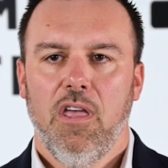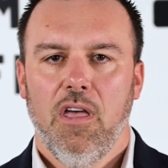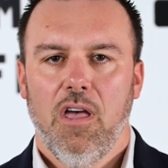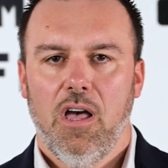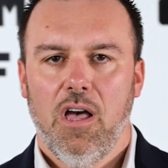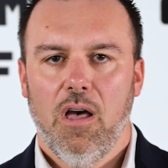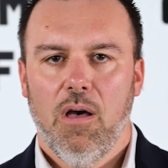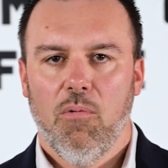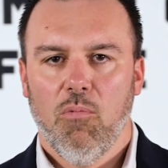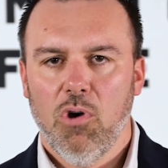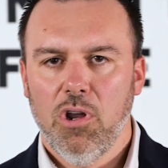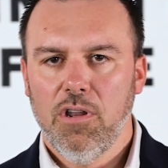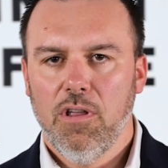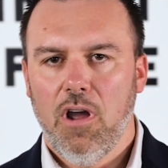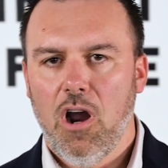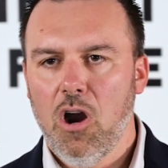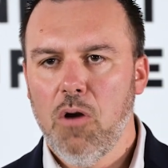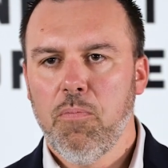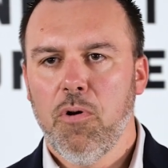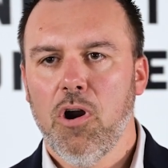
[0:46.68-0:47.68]

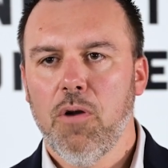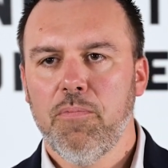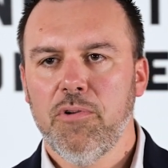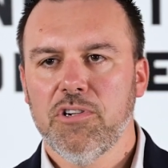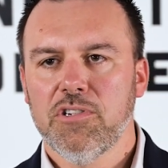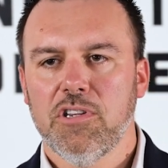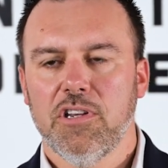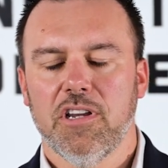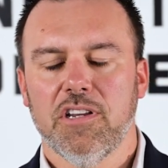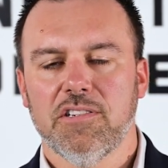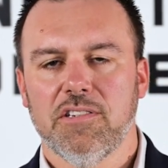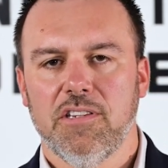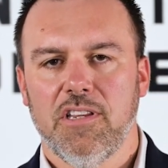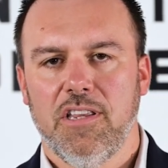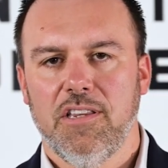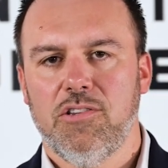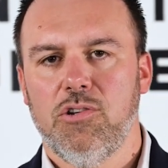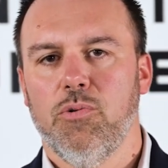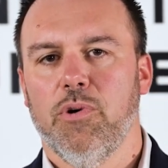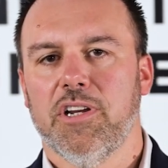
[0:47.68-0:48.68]
Our purpose is
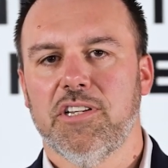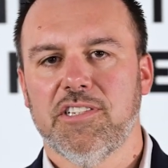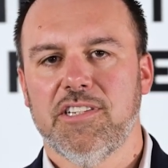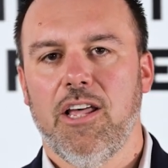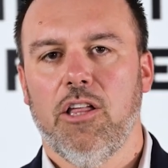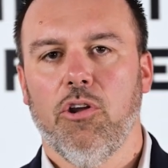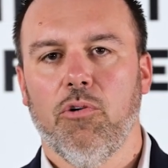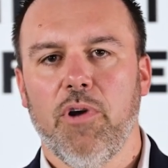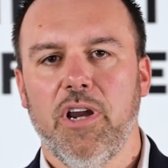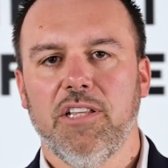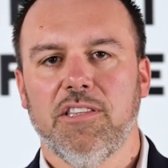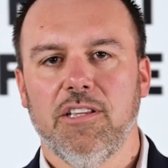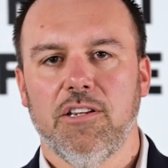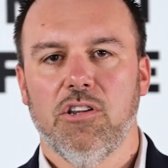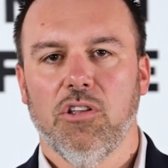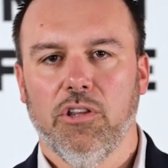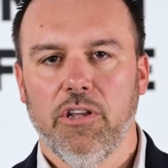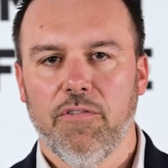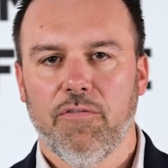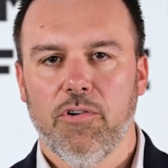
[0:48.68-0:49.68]
to accelerate the
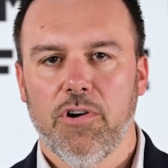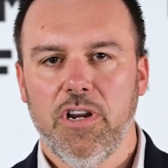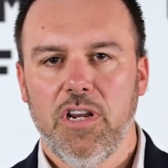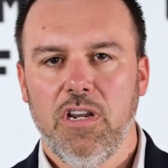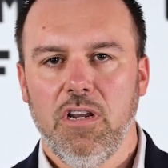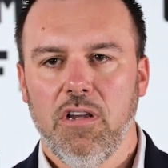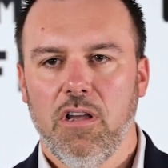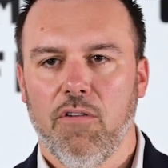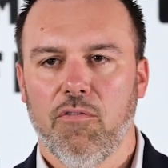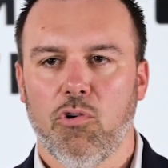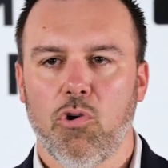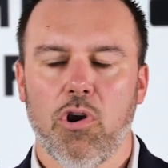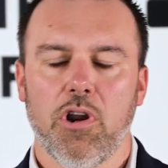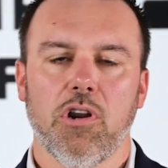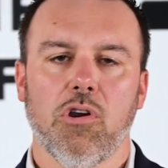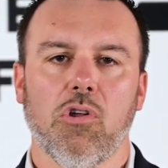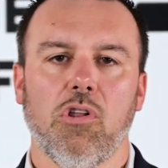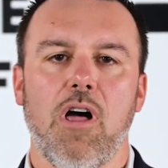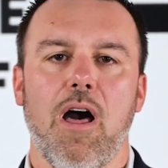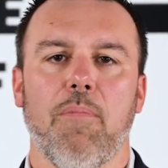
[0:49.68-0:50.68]
delivery of
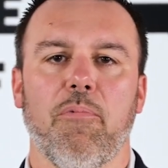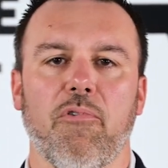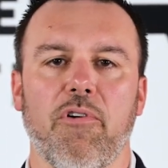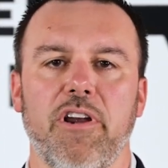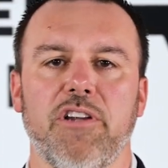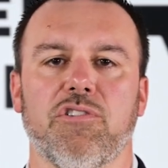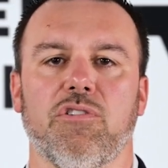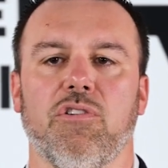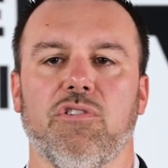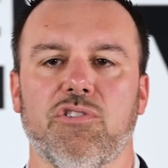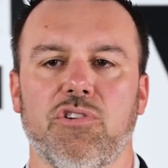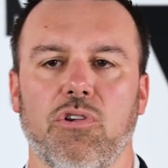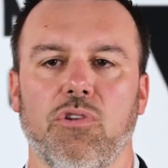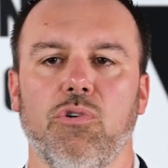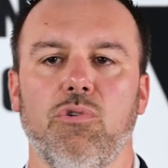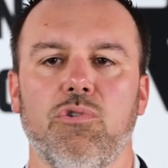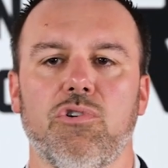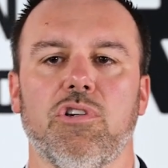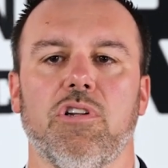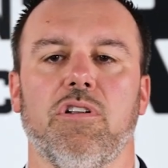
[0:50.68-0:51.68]
critical operational
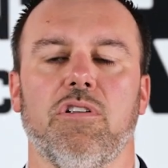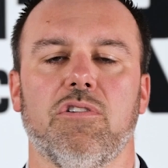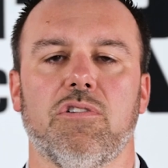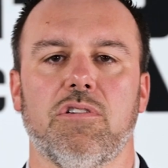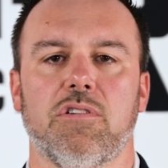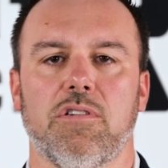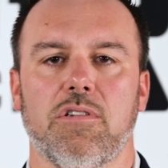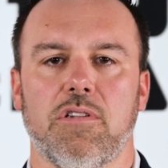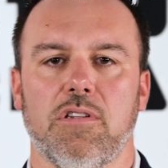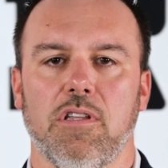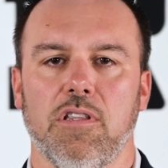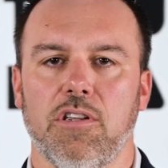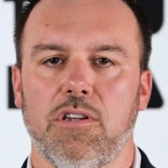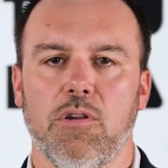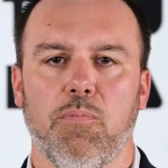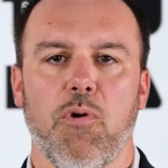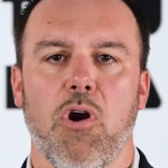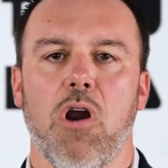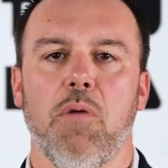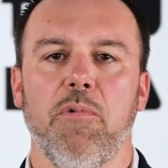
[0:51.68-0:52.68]
solutions to the
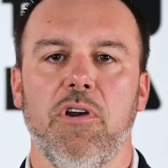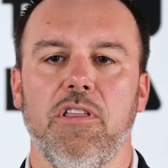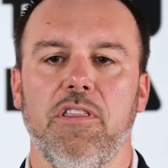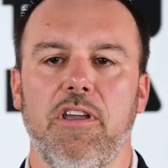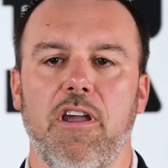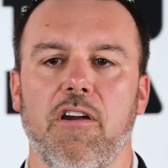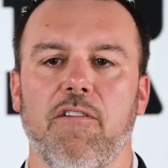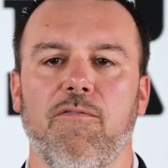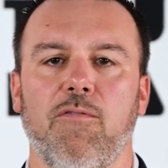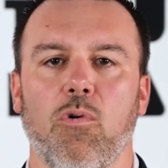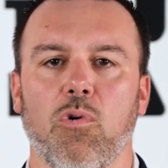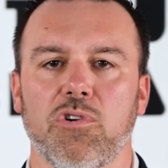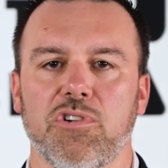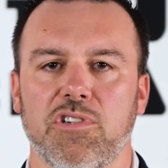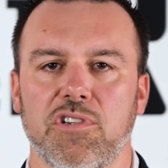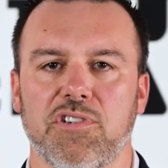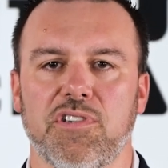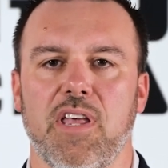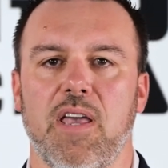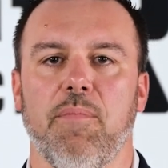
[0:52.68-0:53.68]
Department of the Air Force
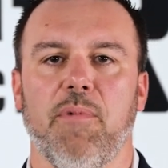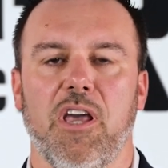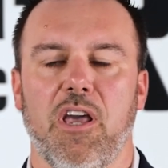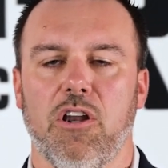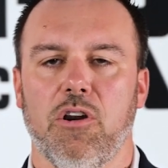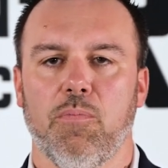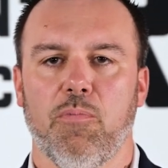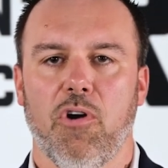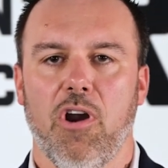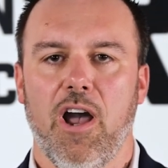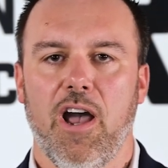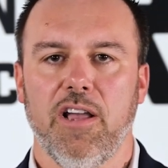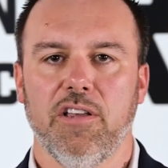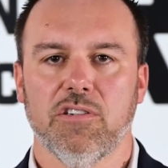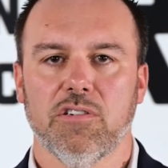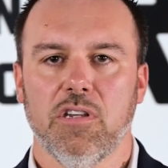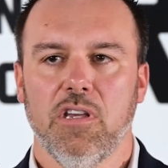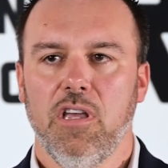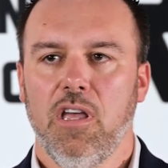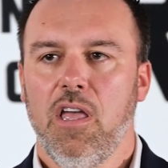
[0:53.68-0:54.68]
Sustainment
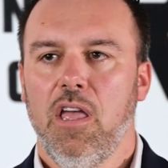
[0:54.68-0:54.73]
Enterprise.